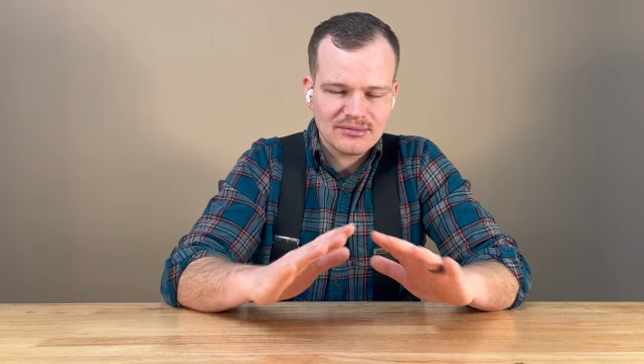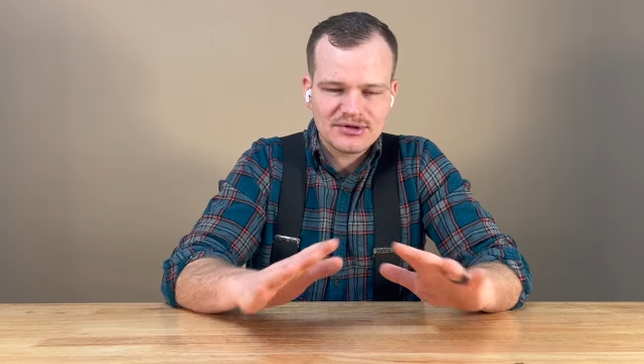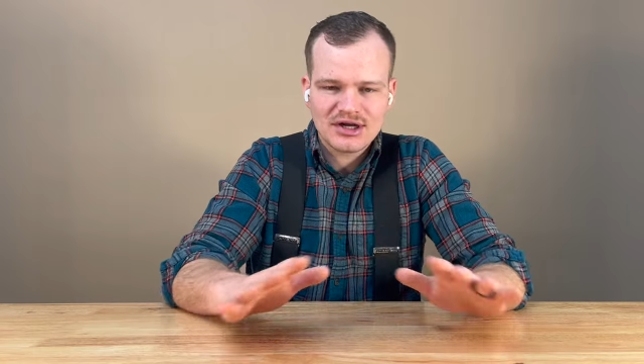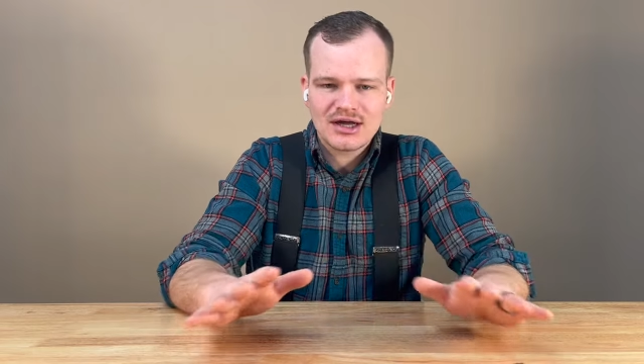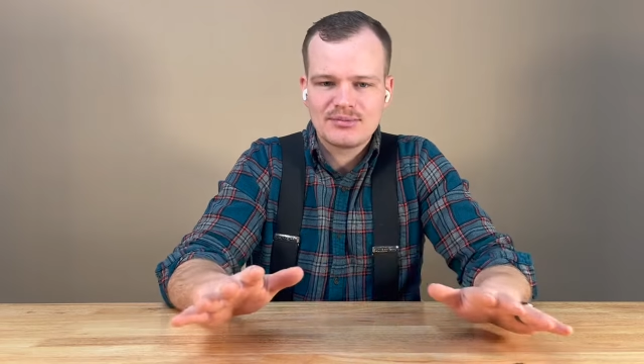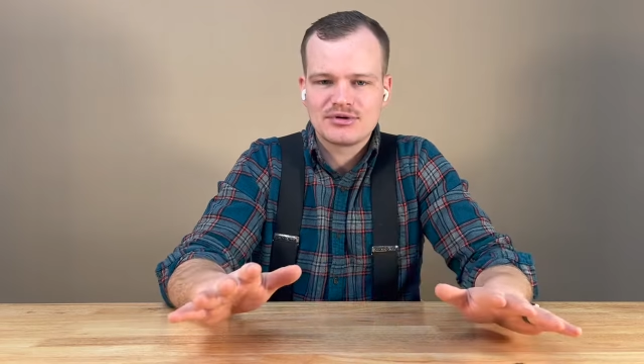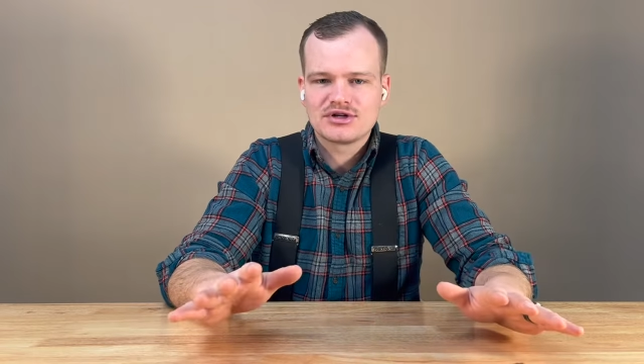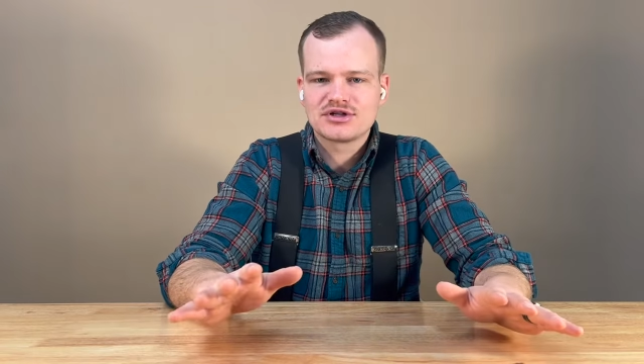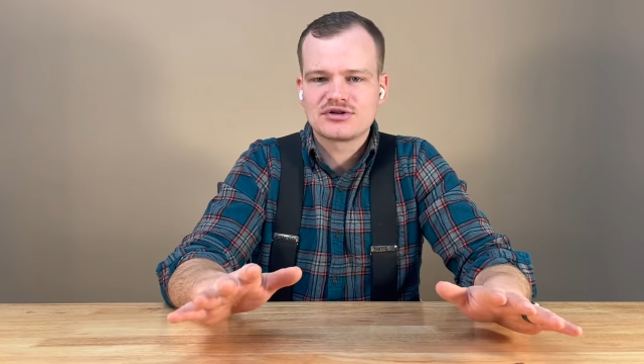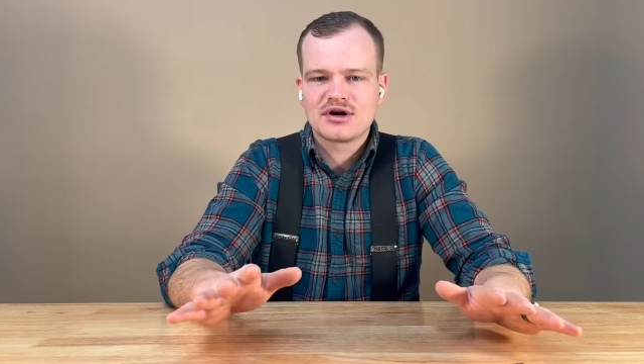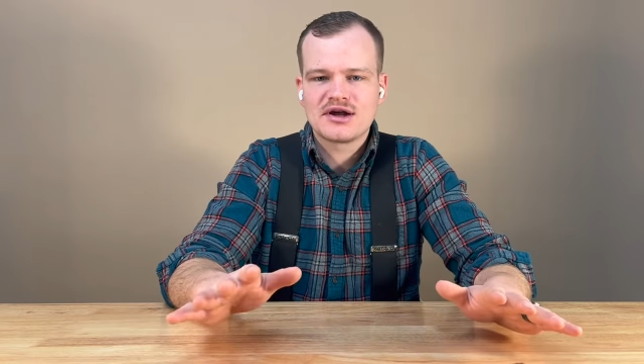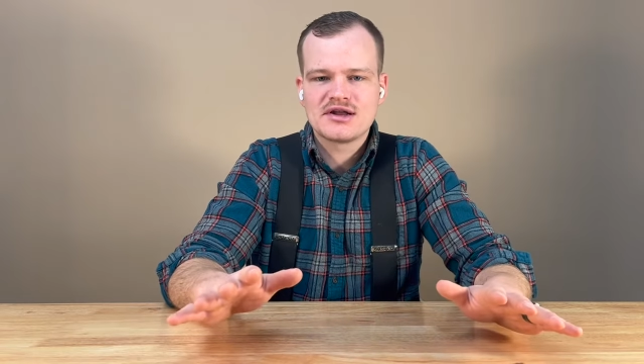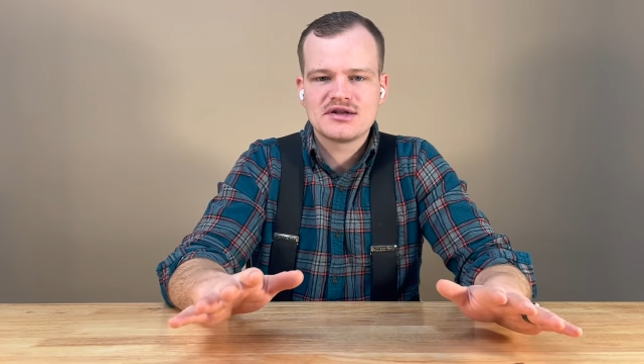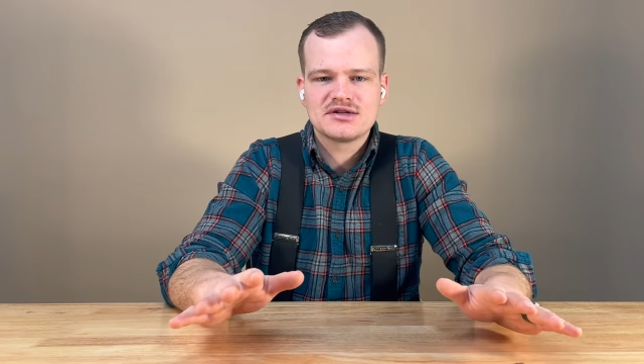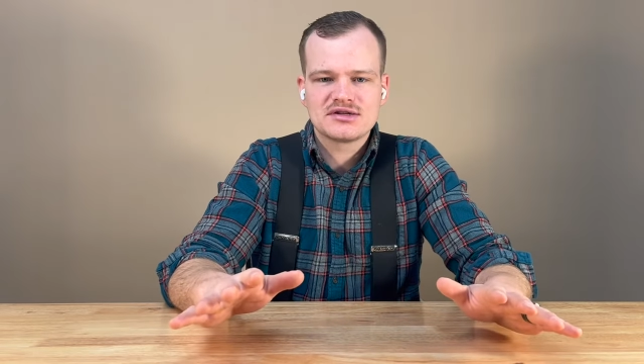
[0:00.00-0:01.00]
type of
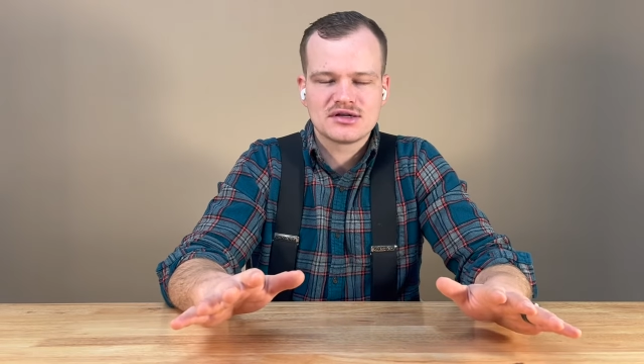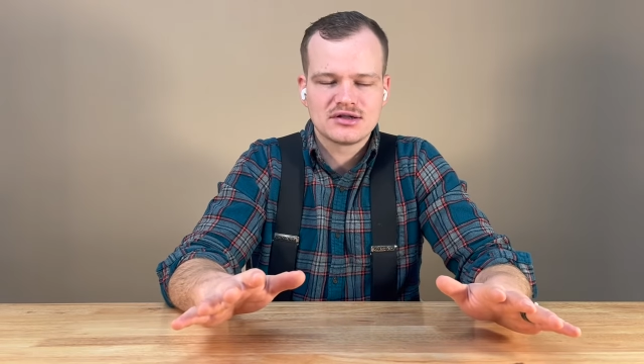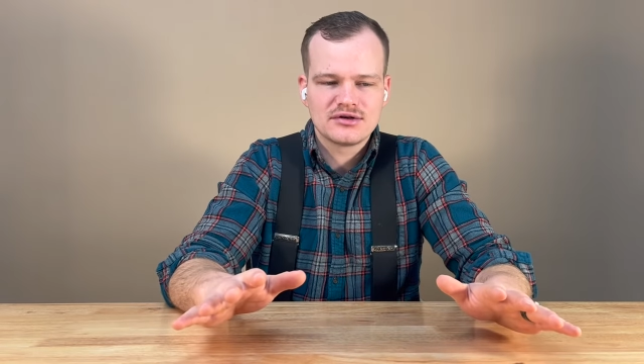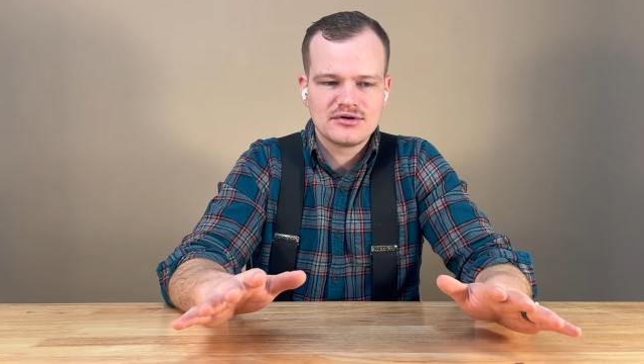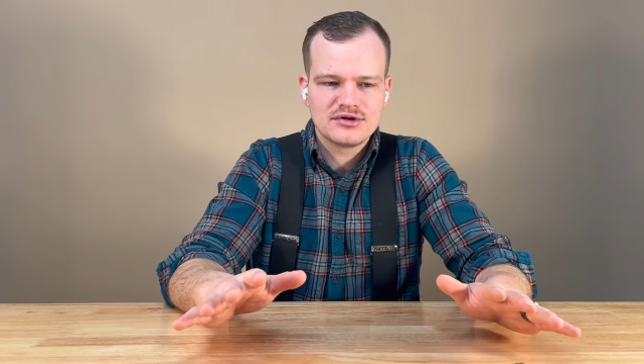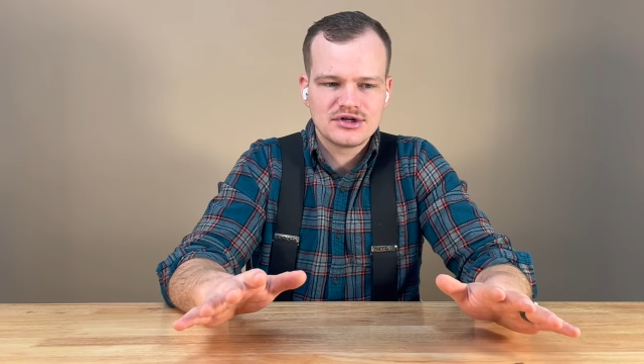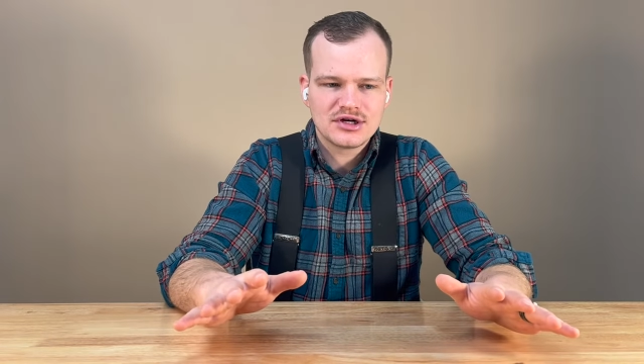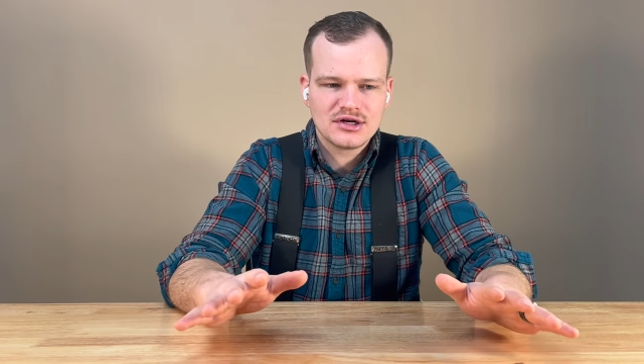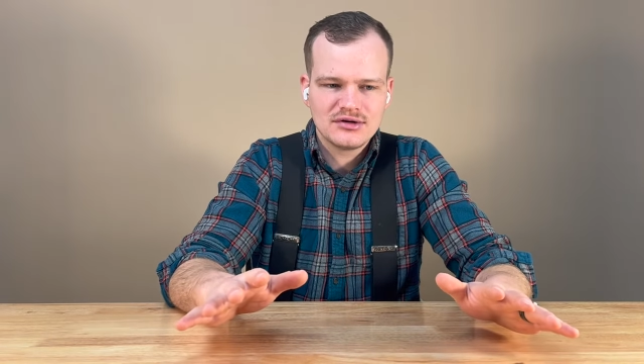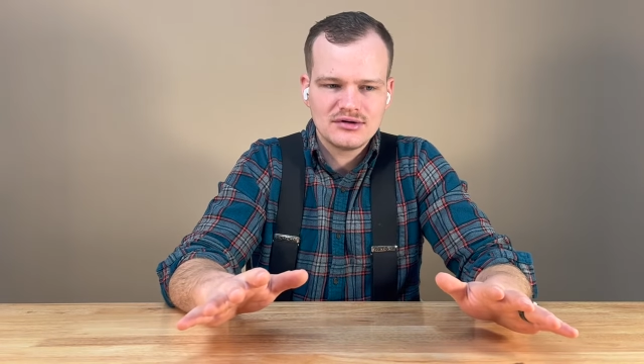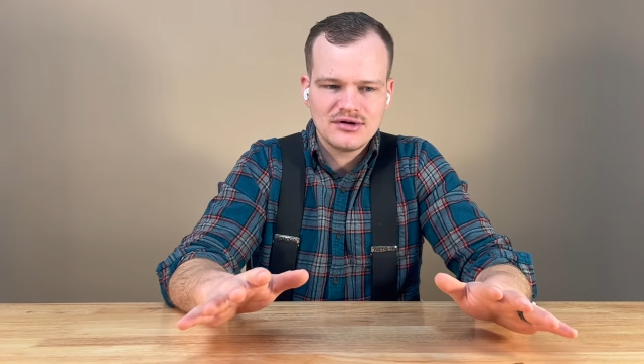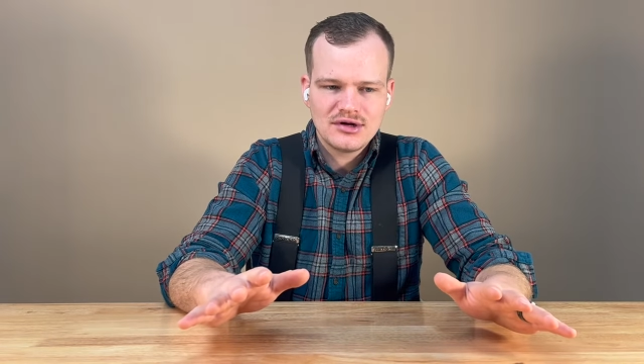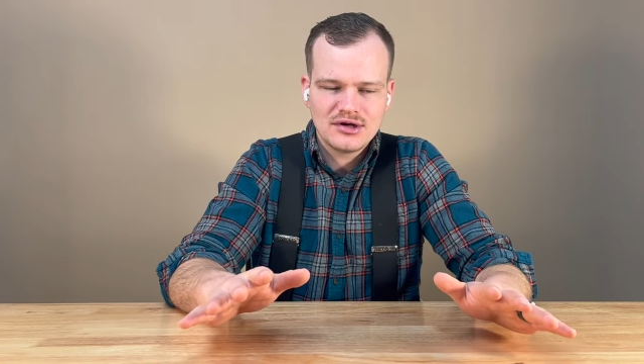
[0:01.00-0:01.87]
strain solution